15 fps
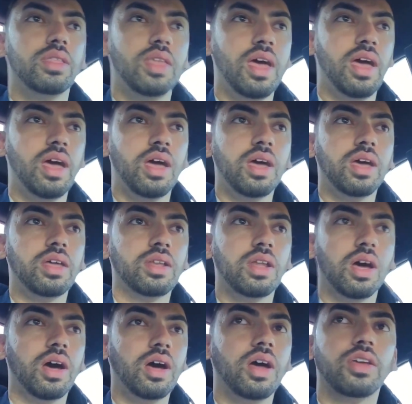than
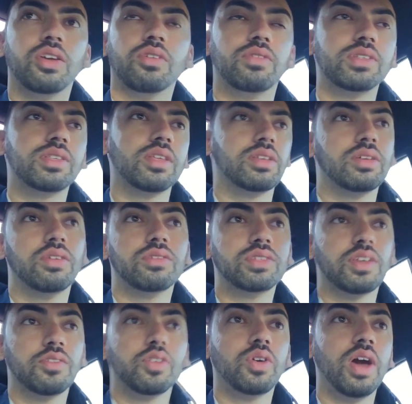you're
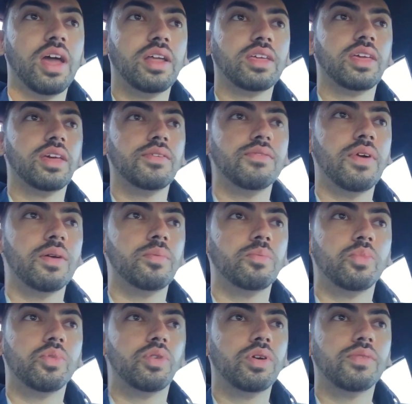saying. You got to give
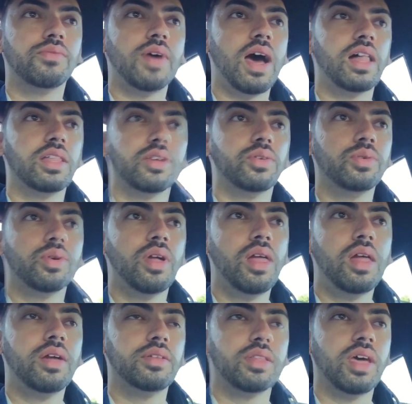more value
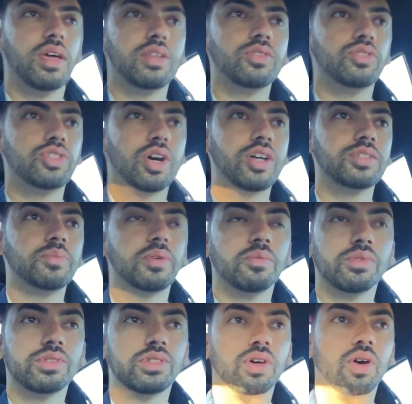than you charge
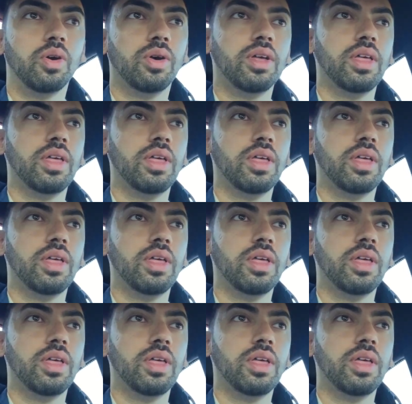people. So